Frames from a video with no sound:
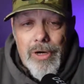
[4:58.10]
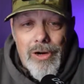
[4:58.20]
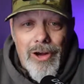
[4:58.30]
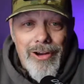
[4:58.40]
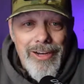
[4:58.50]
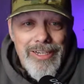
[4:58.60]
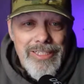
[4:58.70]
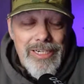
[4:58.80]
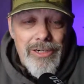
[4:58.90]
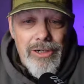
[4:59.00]
our
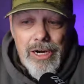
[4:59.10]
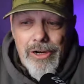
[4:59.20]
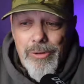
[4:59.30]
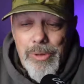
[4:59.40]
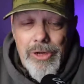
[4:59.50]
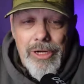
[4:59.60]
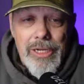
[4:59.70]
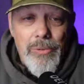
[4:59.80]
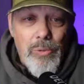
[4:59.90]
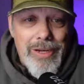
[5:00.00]
audience here, our
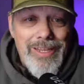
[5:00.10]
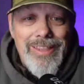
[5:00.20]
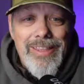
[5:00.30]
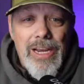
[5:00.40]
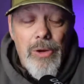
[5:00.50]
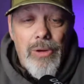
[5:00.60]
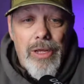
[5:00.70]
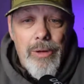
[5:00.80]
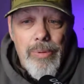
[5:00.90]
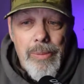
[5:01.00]
community with. I know a
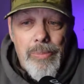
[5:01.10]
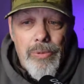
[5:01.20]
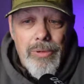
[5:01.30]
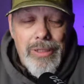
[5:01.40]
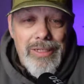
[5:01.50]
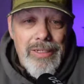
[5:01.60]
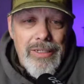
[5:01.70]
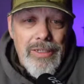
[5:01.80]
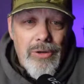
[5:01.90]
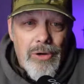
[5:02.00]
lot of people
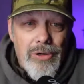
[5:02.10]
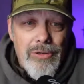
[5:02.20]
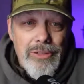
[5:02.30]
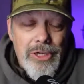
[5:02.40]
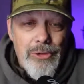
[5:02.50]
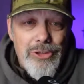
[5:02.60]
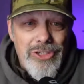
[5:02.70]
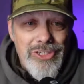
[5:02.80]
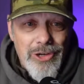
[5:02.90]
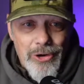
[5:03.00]
are,
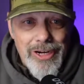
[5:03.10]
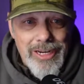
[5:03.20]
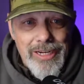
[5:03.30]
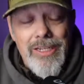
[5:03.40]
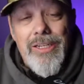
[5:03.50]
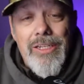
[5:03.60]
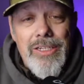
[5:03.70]
just starting